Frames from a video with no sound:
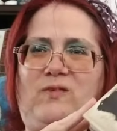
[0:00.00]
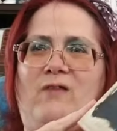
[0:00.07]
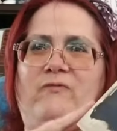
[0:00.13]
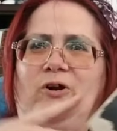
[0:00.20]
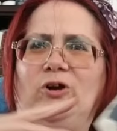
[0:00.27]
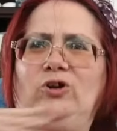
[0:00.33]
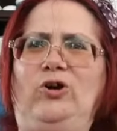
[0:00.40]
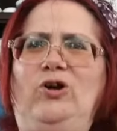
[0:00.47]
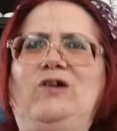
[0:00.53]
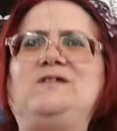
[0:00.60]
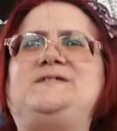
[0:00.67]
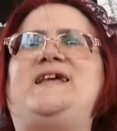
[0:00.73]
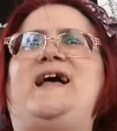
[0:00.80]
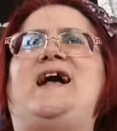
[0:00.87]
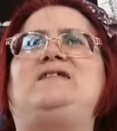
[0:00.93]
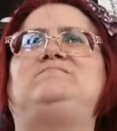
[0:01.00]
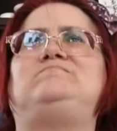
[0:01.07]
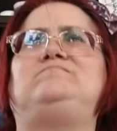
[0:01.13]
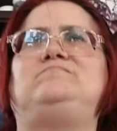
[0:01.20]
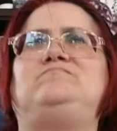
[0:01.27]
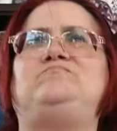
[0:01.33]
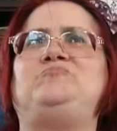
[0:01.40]
they're girls that
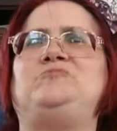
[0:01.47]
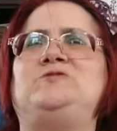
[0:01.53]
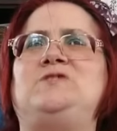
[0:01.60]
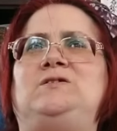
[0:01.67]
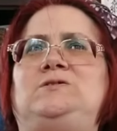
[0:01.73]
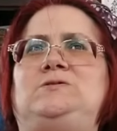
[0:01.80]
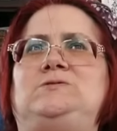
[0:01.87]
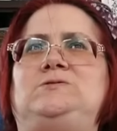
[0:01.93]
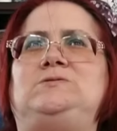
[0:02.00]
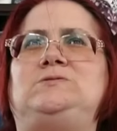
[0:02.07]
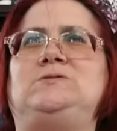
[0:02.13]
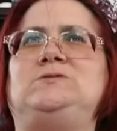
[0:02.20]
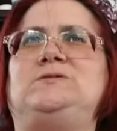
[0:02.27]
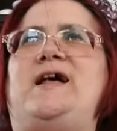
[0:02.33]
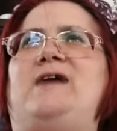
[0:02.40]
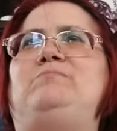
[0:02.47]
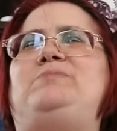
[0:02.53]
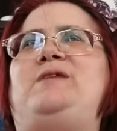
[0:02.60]
that